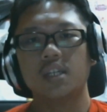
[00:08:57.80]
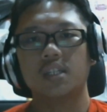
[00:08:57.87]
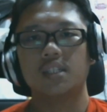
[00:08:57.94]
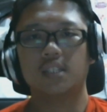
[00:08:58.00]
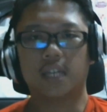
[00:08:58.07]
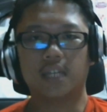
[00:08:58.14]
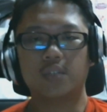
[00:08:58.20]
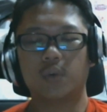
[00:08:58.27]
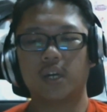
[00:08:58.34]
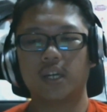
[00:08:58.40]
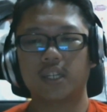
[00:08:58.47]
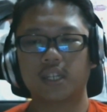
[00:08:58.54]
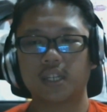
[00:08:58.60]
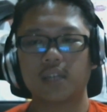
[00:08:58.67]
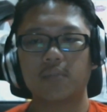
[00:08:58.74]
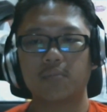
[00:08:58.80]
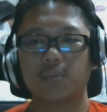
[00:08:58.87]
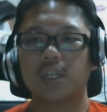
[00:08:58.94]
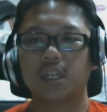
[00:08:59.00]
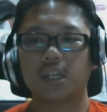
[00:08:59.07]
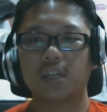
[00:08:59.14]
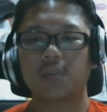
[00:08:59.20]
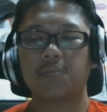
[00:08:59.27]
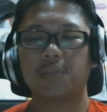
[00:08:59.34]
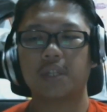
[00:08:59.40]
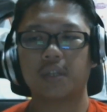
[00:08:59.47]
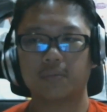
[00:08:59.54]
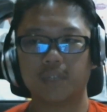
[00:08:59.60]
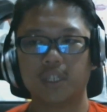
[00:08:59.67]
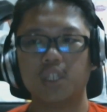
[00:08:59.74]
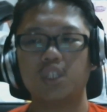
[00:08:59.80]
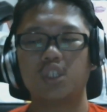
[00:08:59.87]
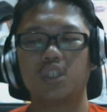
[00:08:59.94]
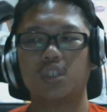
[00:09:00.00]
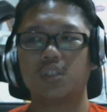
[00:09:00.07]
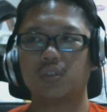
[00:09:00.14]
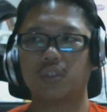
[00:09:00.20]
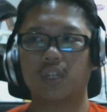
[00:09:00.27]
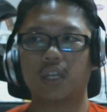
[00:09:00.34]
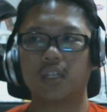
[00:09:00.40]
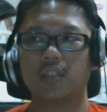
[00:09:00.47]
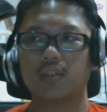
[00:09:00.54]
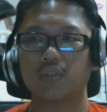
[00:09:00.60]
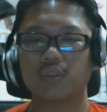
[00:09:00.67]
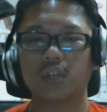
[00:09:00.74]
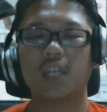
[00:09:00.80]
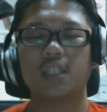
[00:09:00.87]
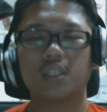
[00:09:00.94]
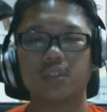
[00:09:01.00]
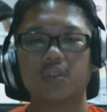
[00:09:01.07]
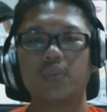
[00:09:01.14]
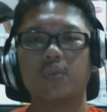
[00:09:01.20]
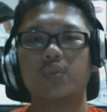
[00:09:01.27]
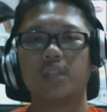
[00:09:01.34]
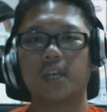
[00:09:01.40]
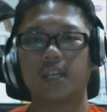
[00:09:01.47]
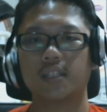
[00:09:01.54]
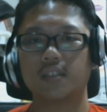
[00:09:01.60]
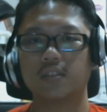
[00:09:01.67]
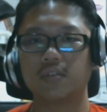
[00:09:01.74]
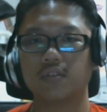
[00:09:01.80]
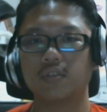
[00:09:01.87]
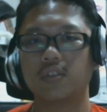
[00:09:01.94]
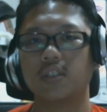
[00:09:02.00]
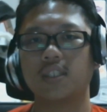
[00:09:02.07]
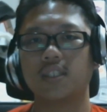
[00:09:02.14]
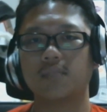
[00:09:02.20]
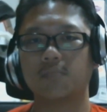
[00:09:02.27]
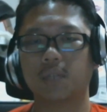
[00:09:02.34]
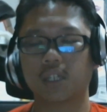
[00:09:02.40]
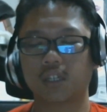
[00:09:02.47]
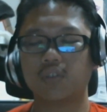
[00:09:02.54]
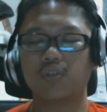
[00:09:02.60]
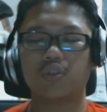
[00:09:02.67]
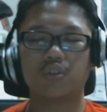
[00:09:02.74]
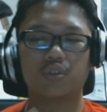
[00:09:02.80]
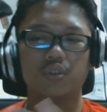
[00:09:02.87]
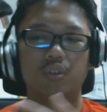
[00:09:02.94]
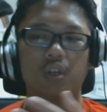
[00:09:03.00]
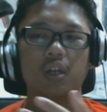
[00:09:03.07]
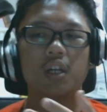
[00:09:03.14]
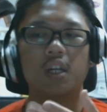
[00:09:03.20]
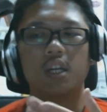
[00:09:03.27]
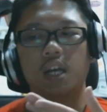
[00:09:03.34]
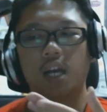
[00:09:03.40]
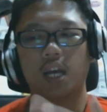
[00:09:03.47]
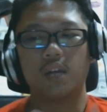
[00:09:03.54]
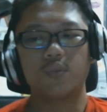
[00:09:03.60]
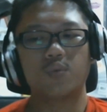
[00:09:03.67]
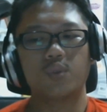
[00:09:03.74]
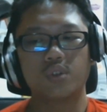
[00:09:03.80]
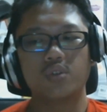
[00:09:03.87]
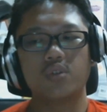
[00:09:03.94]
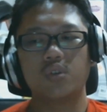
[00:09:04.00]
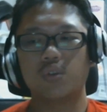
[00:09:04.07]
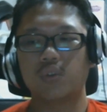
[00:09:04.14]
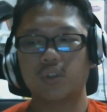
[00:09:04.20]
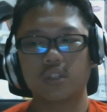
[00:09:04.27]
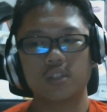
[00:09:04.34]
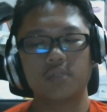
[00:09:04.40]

that's why I keep bringing up that I'm Asian, so that you guys know that, you know, this is my culture, so I would know a little